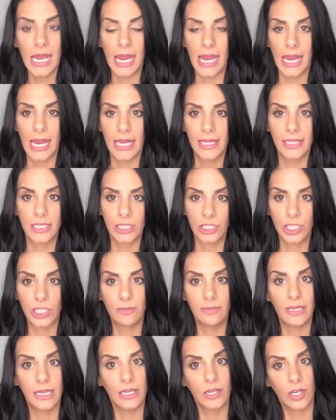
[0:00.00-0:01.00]
And this
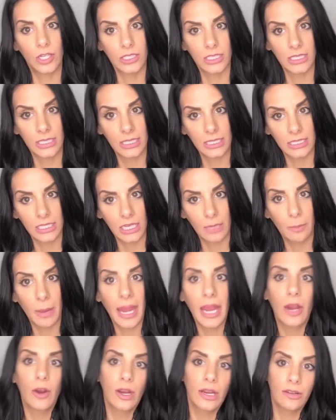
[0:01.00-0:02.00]
could be a narcissistic
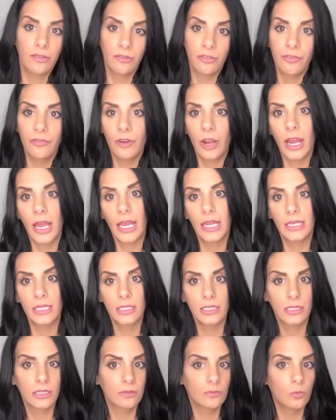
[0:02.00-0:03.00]
parent,
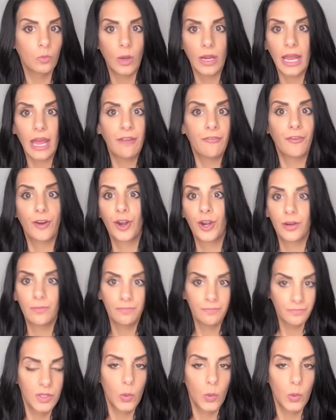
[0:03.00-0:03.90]
friend, whatever.